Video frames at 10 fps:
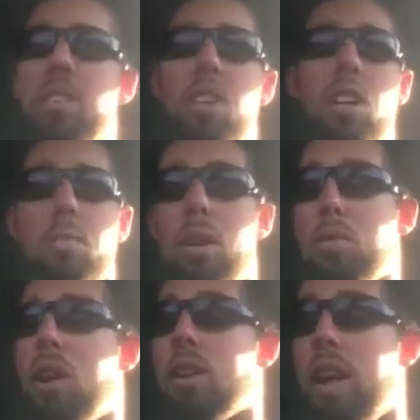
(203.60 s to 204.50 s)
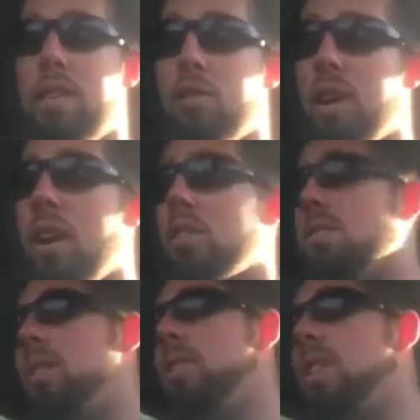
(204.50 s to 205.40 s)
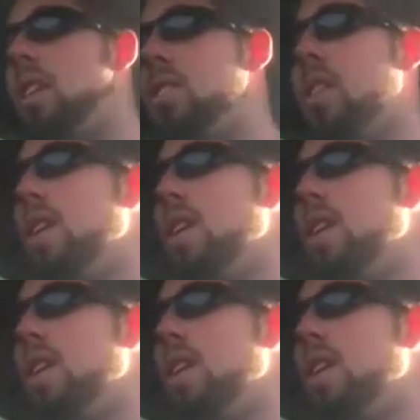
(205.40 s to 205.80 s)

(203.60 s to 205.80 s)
dumps him underwater and half drowns him. He says,